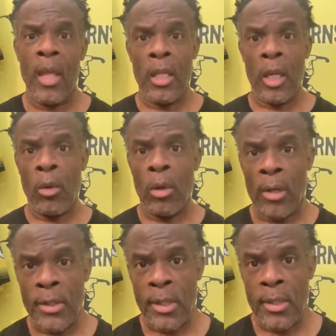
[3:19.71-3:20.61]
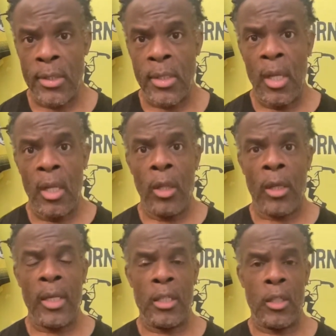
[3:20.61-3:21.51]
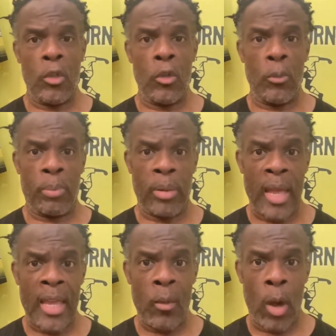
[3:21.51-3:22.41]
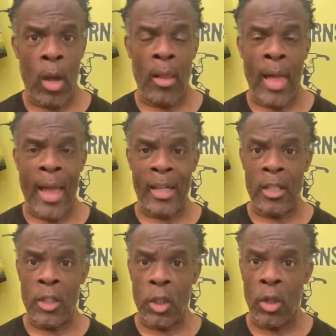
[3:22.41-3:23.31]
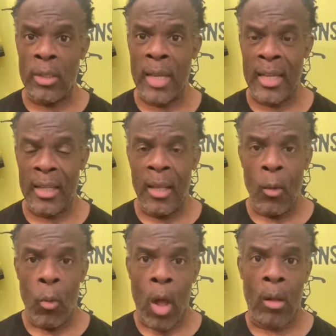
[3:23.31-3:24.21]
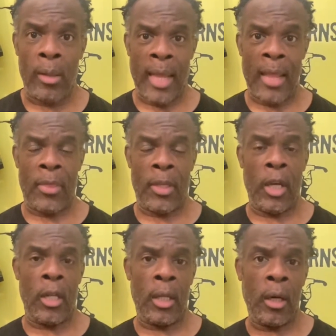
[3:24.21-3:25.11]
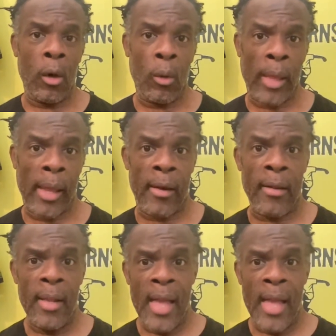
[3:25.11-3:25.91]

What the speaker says: no nonsense, looking to play well and consolidate well, get the early goal here,